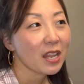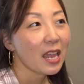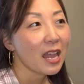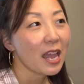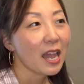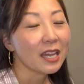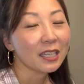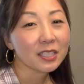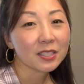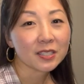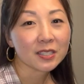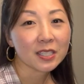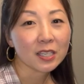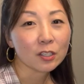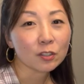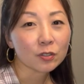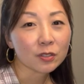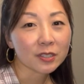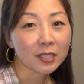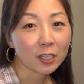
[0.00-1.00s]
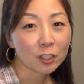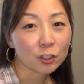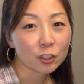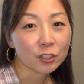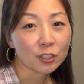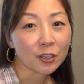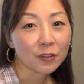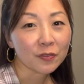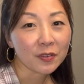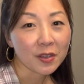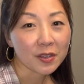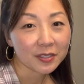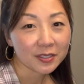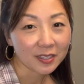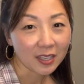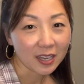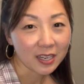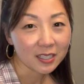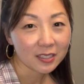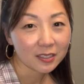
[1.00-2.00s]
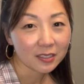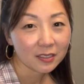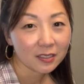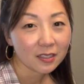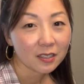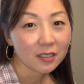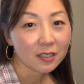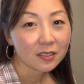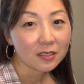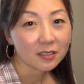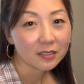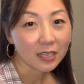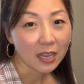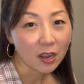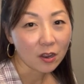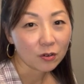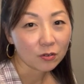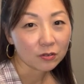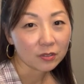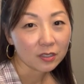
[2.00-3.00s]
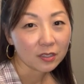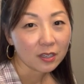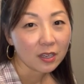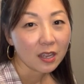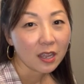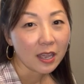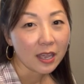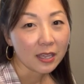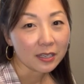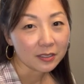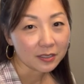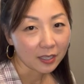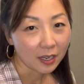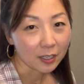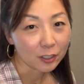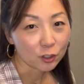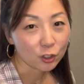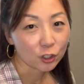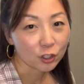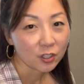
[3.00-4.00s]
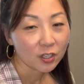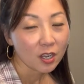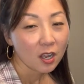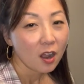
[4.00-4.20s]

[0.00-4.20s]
And it's the intersection of sight, sound, and touch.